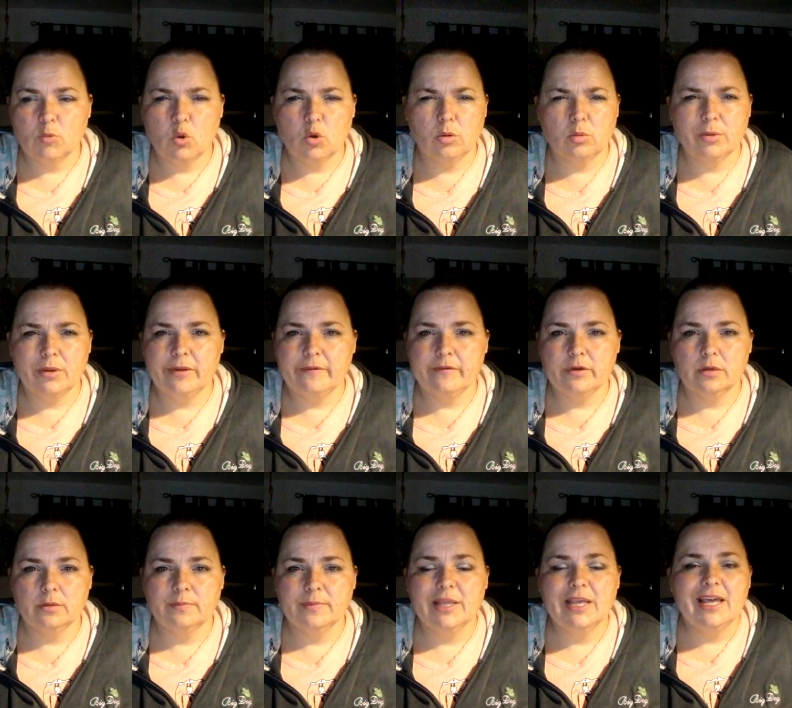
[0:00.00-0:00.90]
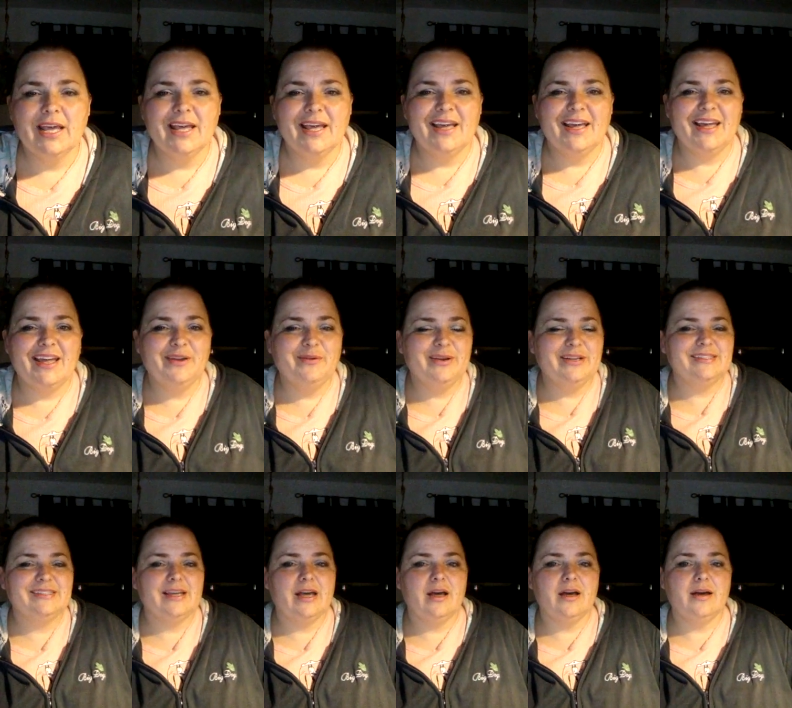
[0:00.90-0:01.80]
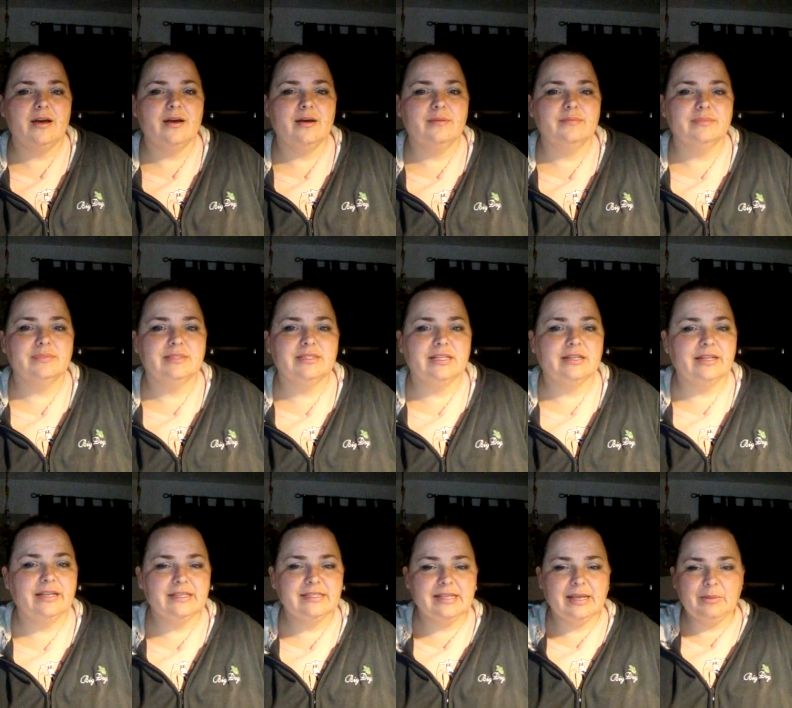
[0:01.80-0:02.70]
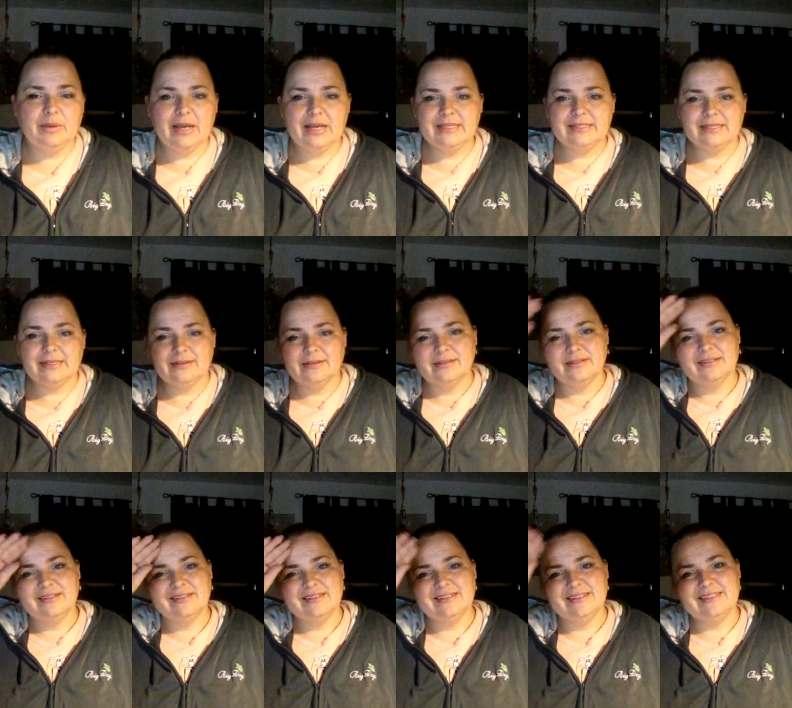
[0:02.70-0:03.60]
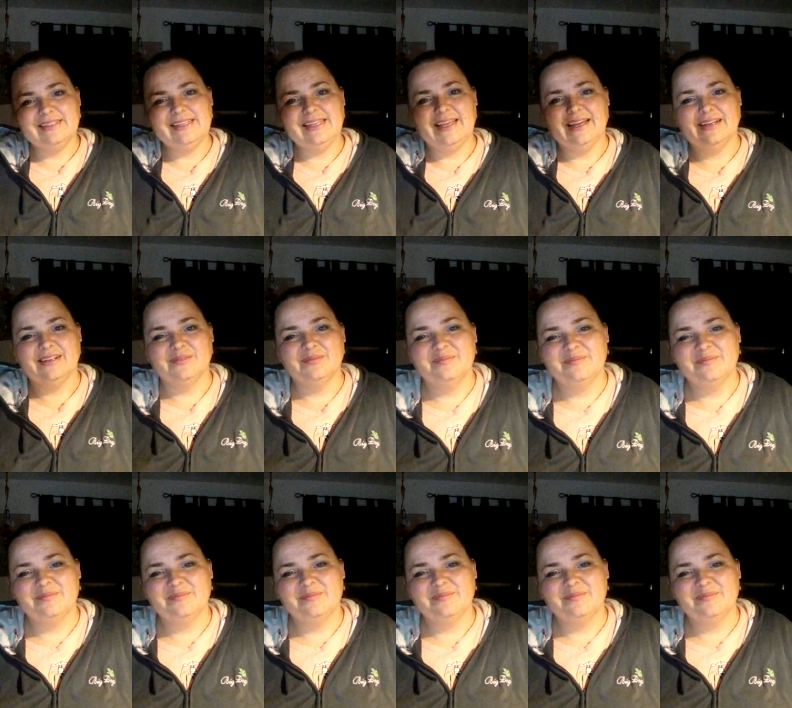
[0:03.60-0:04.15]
or whatever. Anyways, um, till next time guys, see ya.